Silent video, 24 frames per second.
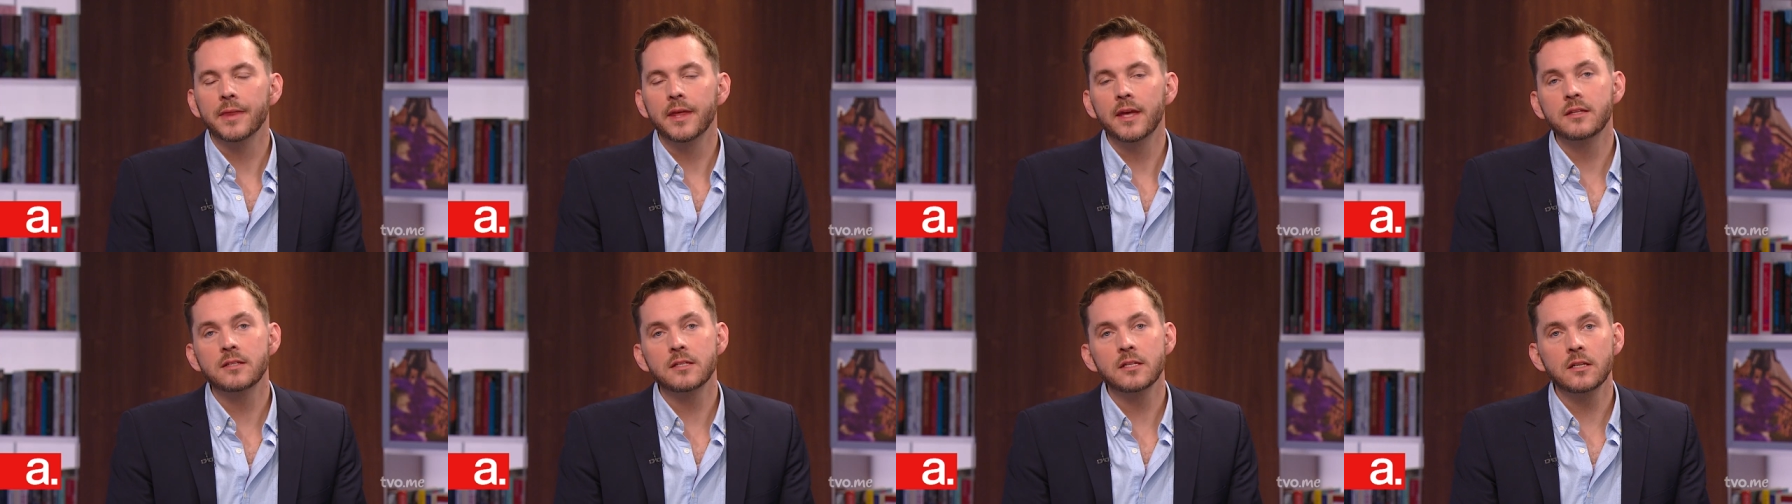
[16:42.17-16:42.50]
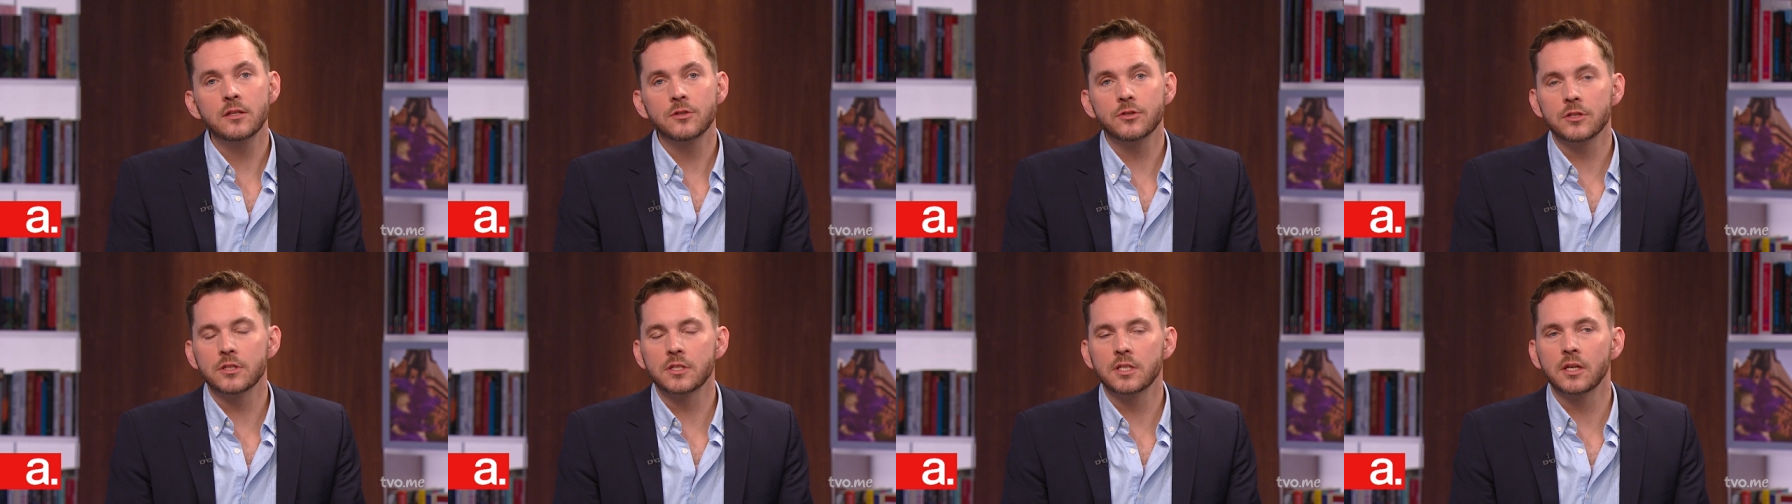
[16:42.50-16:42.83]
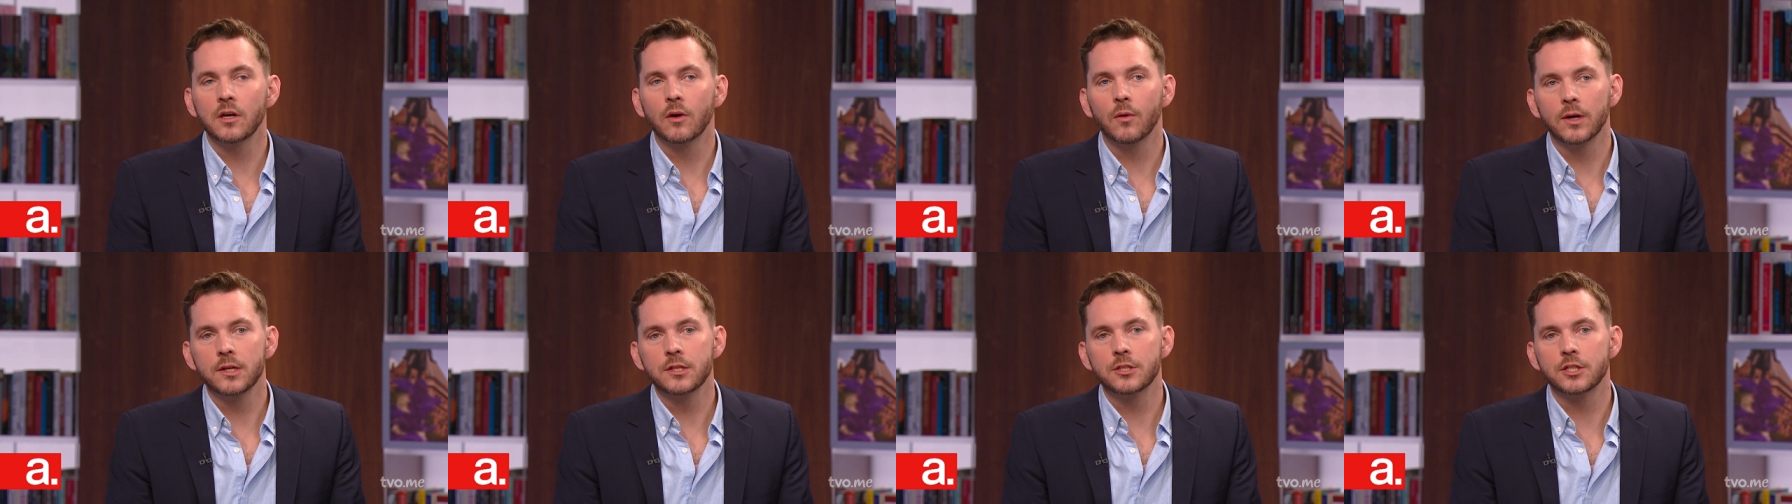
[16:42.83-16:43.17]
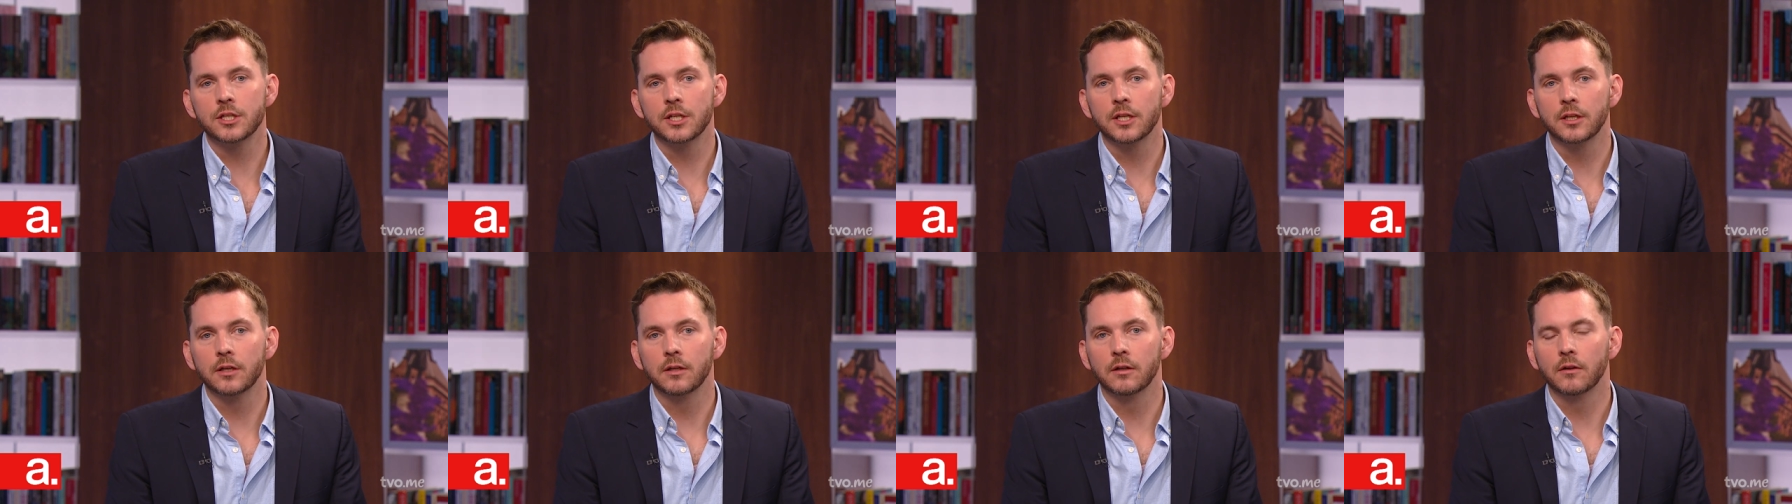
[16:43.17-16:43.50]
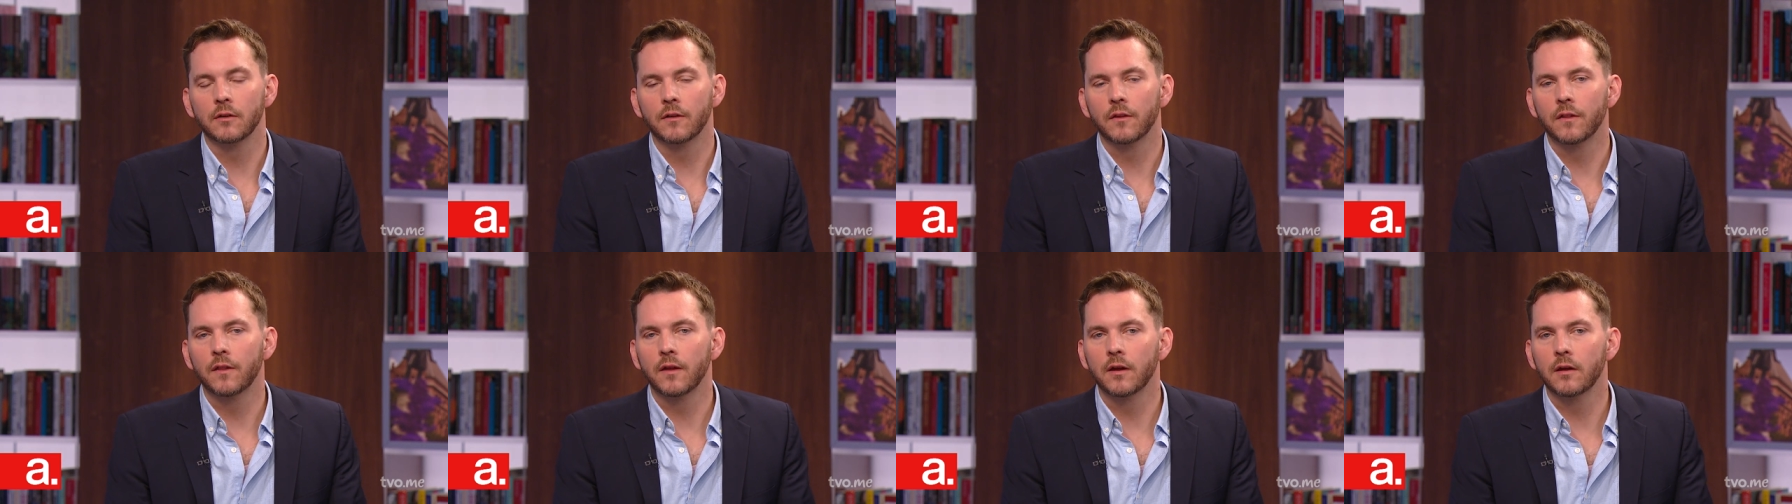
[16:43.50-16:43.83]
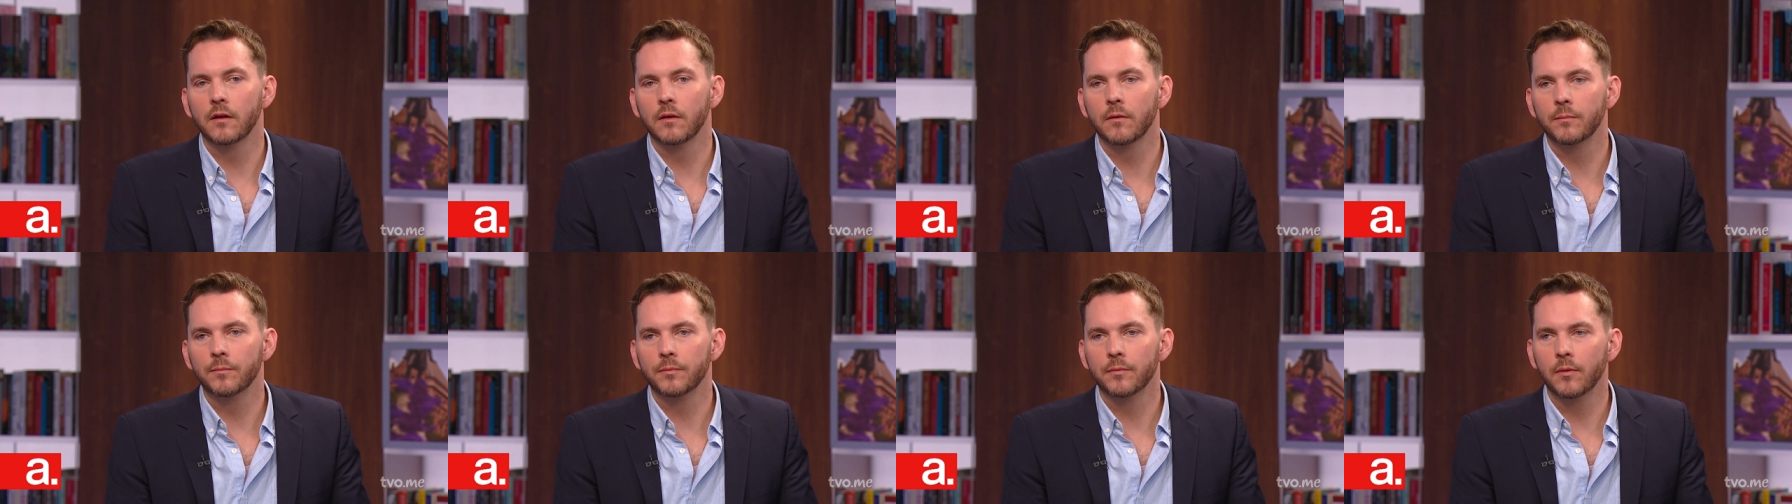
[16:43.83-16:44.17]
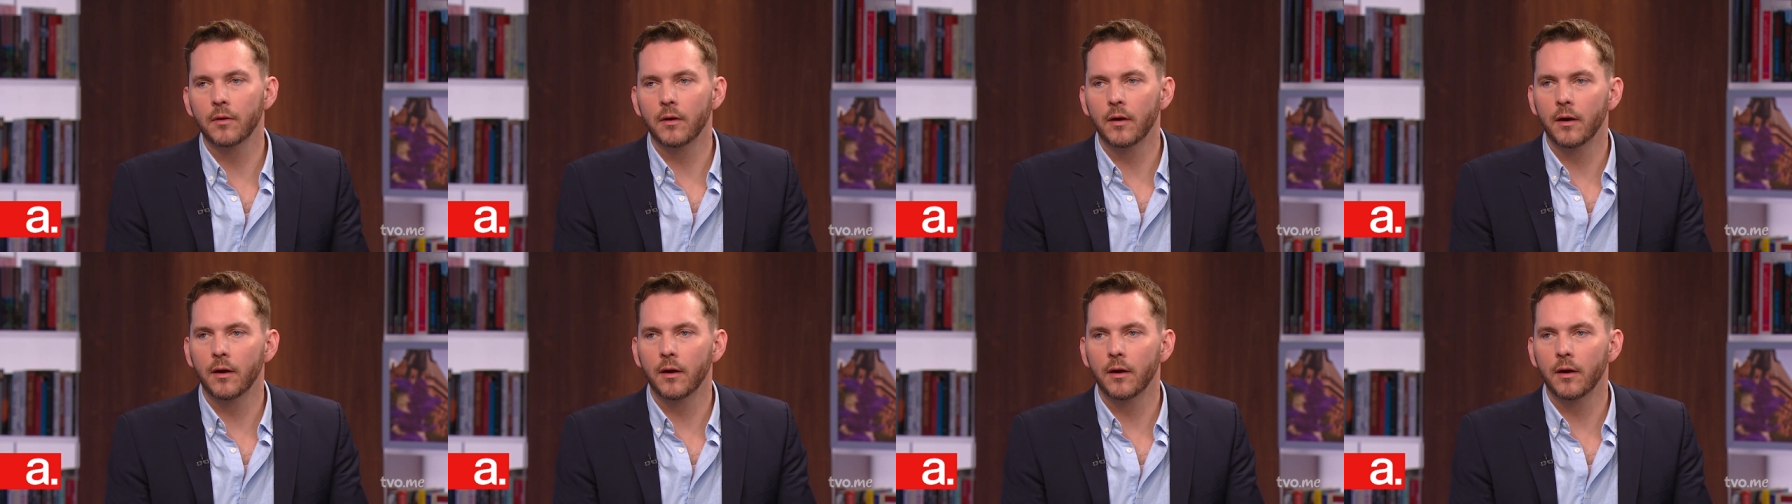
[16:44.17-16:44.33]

It's an interesting question. The